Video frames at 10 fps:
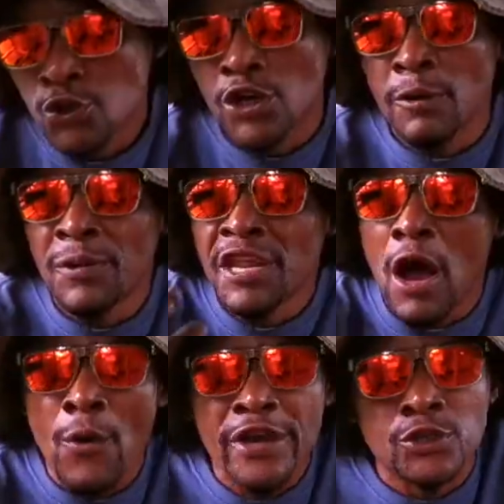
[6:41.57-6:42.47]
to keep it
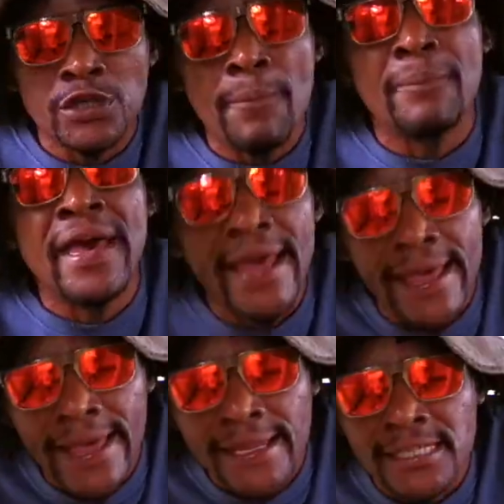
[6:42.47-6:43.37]
away to the
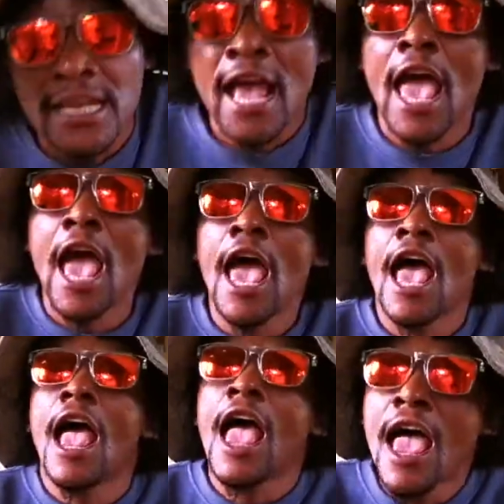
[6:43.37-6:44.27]
bed
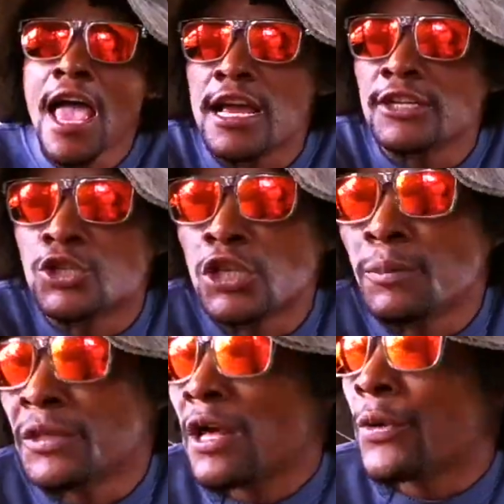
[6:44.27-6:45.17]
and to
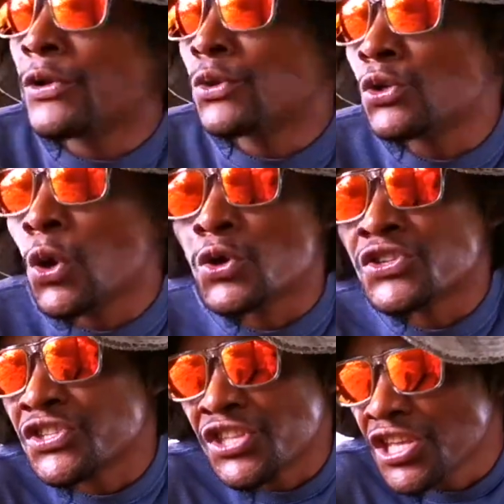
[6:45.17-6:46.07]
keep it away to
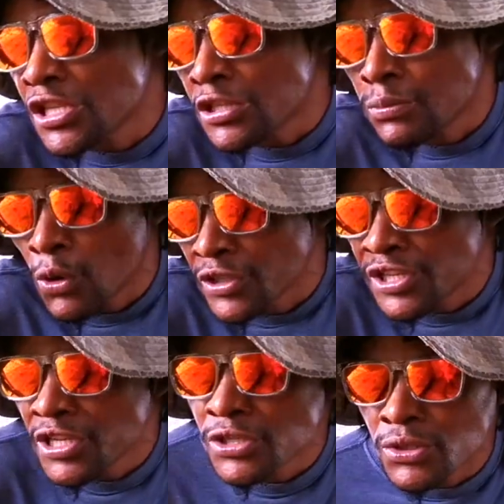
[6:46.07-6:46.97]
those things, small
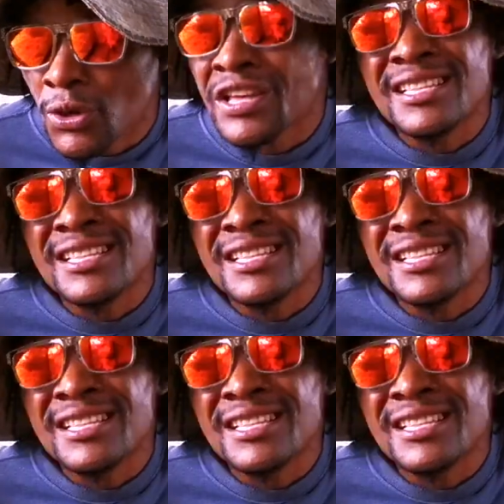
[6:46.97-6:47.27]
things, you know,